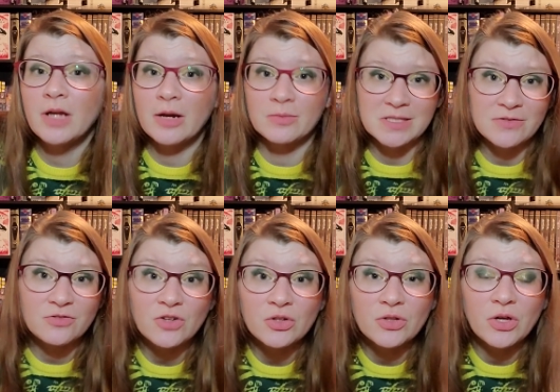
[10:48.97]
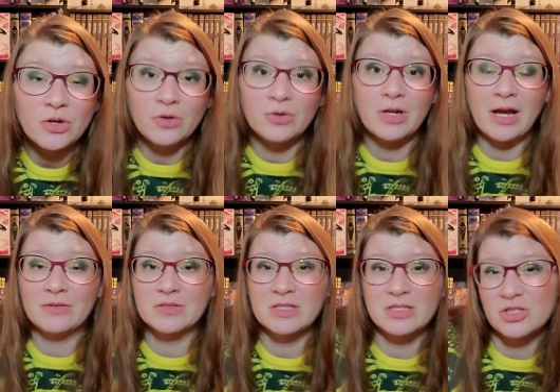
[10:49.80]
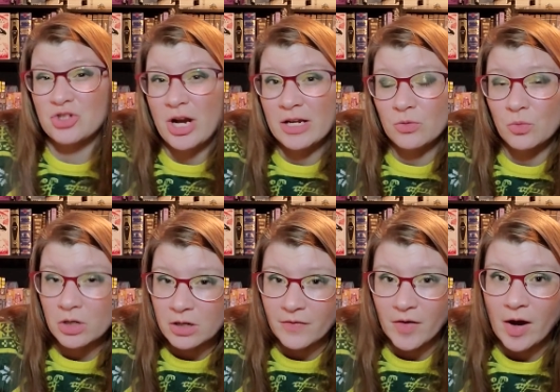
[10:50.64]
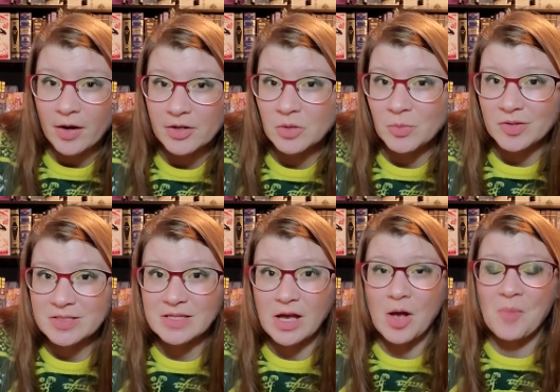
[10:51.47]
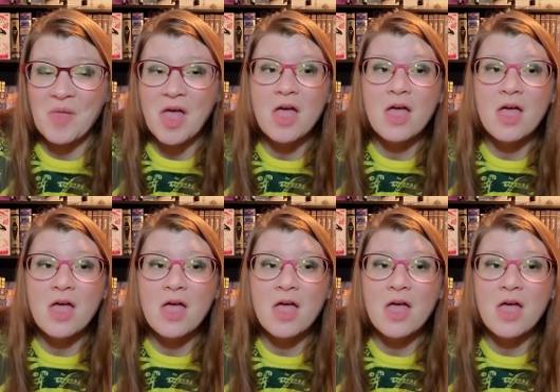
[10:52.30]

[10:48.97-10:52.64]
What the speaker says: I was furloughed. I was going to try to work on the audiobook some.